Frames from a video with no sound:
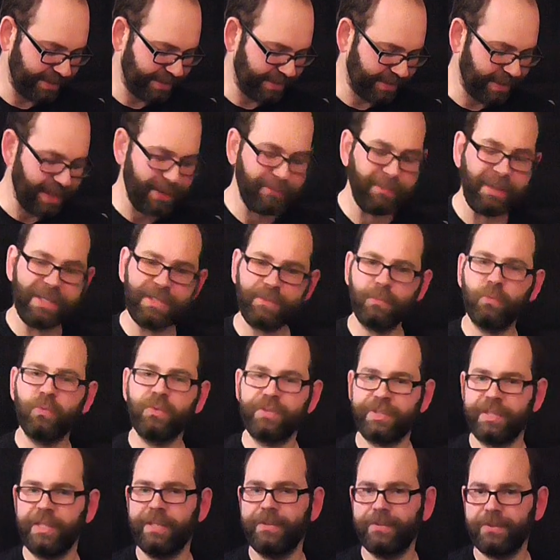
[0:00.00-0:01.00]
That makes more
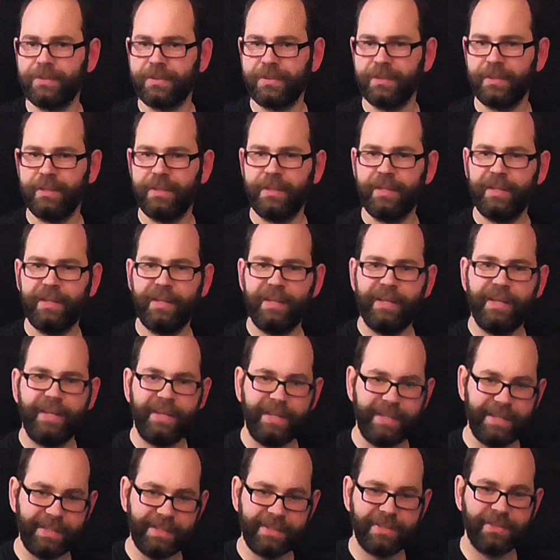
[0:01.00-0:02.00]
sense.
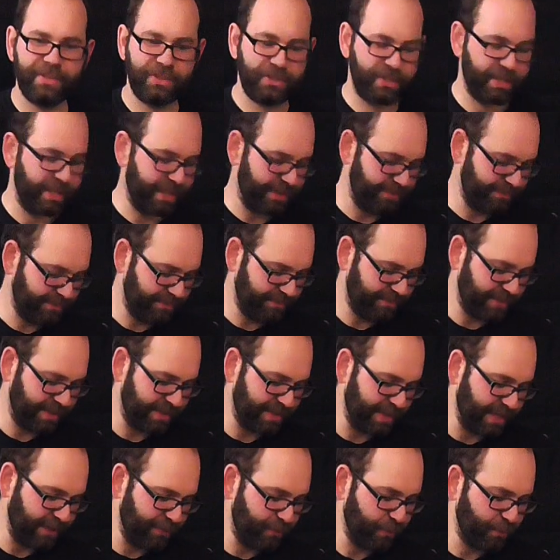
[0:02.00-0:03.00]
It is a shame because
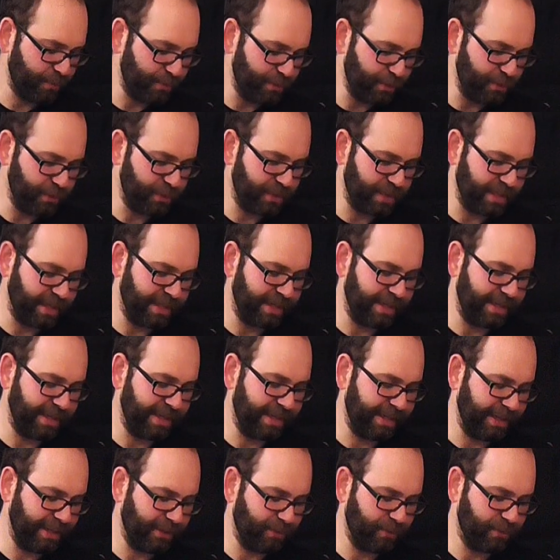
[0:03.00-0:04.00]
everyone used that
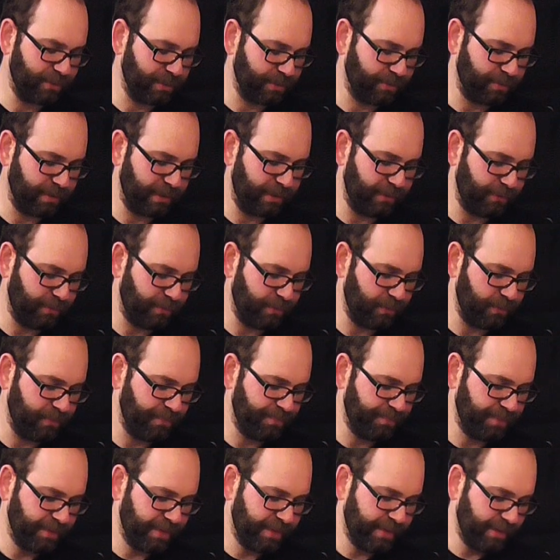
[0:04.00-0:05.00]
and that was unbelievable.
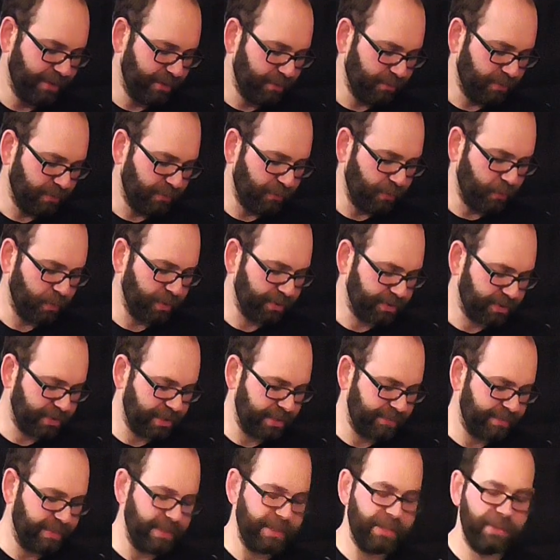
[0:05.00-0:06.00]
But for 1
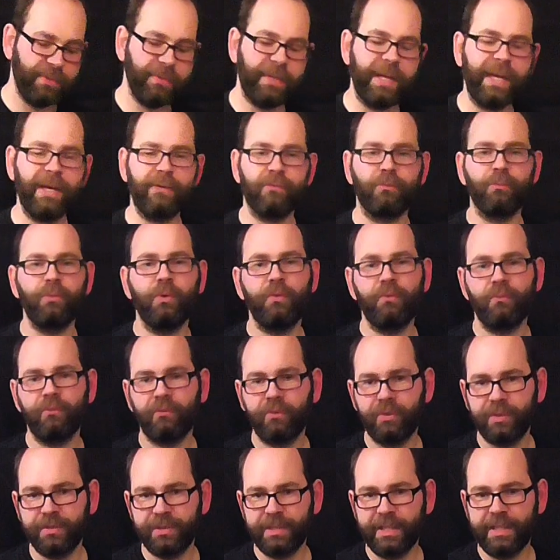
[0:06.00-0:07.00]
CP, you can remove them
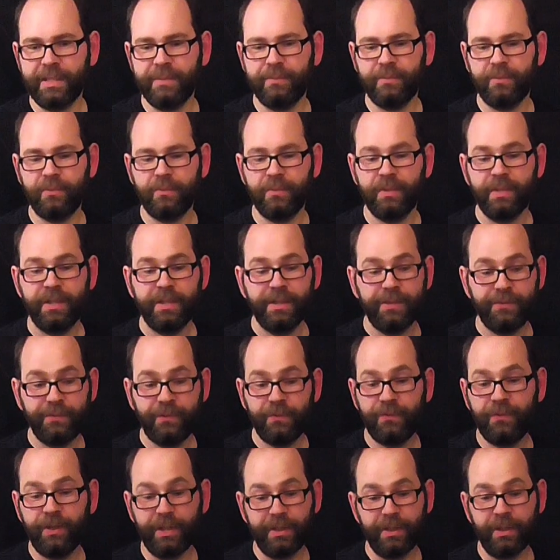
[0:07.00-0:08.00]
from the table. If you
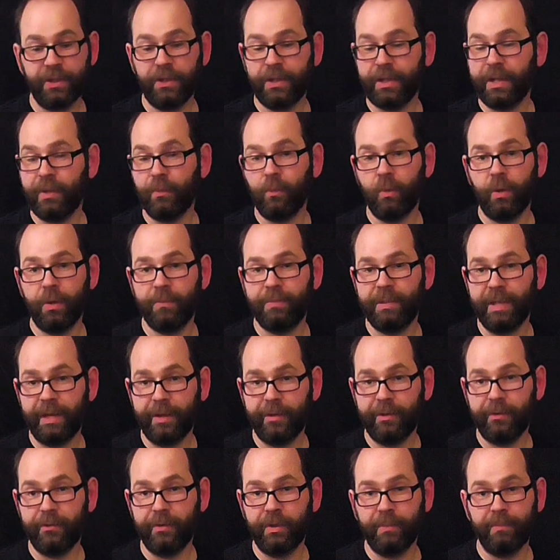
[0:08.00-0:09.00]
think they're going to get wiped out
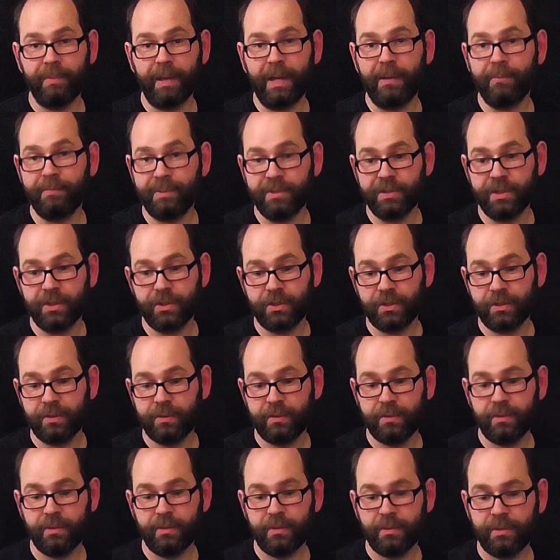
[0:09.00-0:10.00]
and they're in a bad
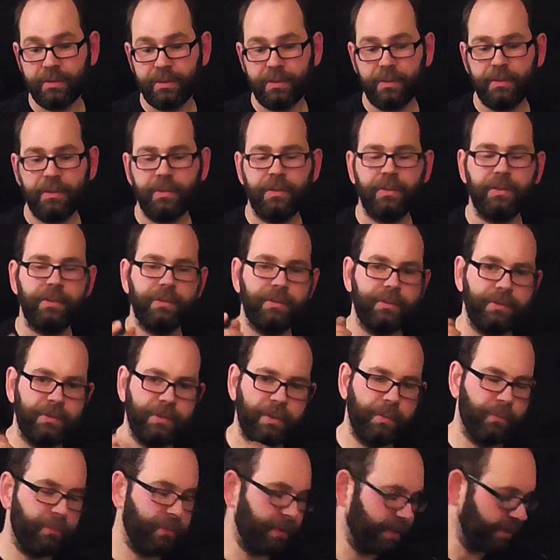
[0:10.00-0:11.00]
position, you
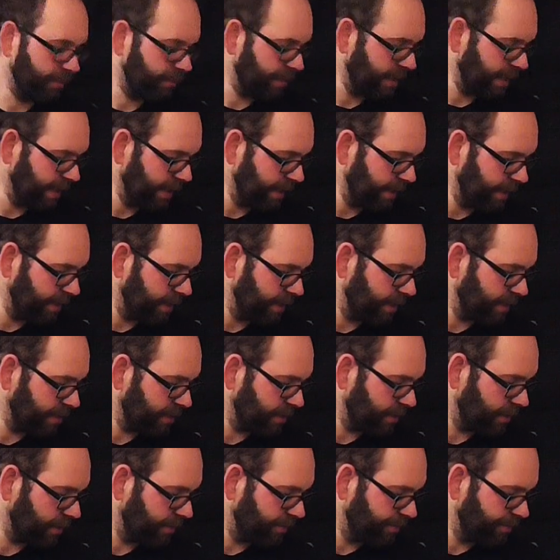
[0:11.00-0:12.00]
can bring them back in the next
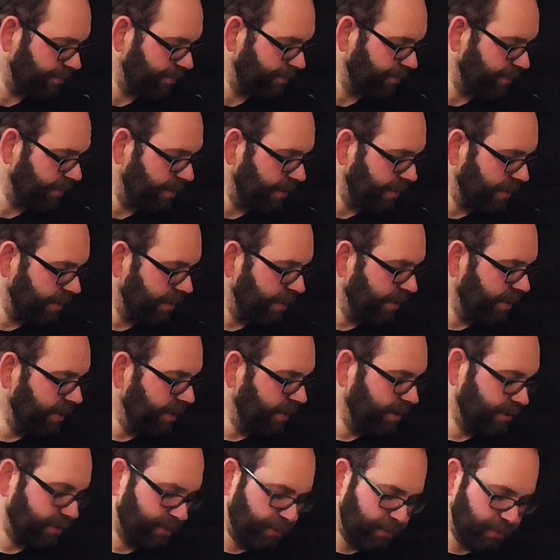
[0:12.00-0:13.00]
turn.
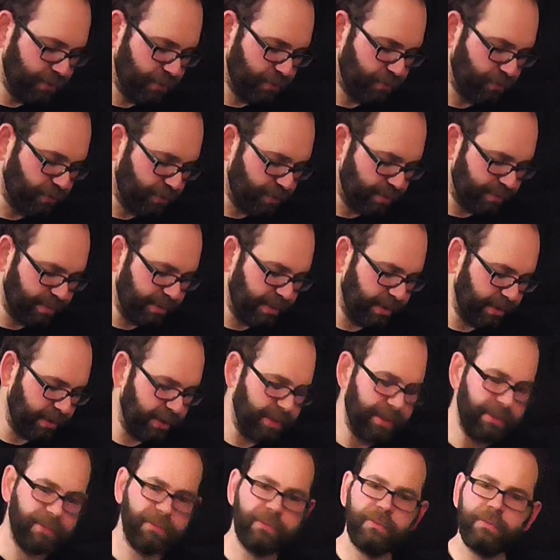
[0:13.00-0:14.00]
Usual rules
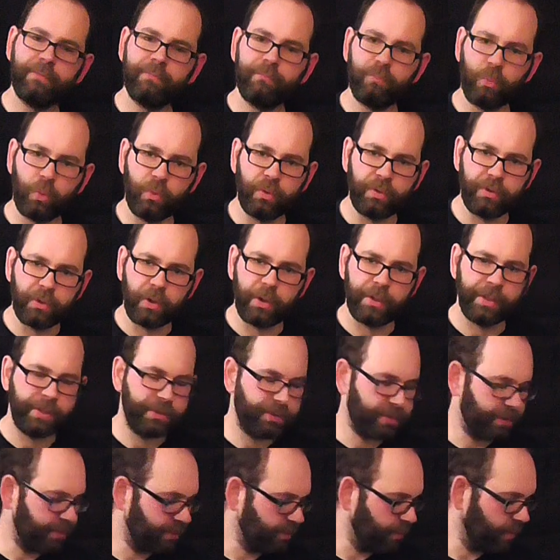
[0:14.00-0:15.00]
apply. More than 9
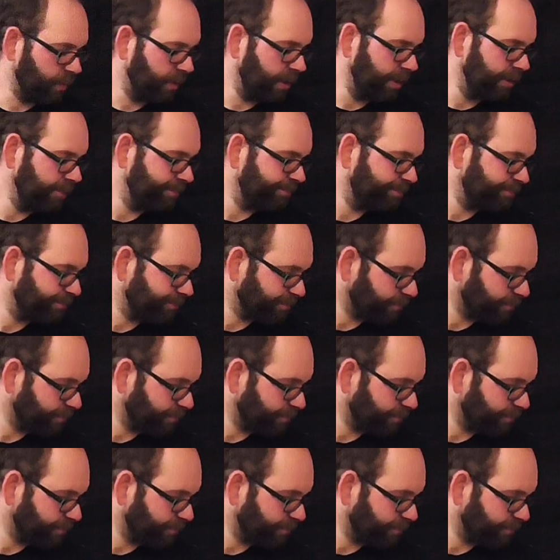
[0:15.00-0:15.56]
inches away.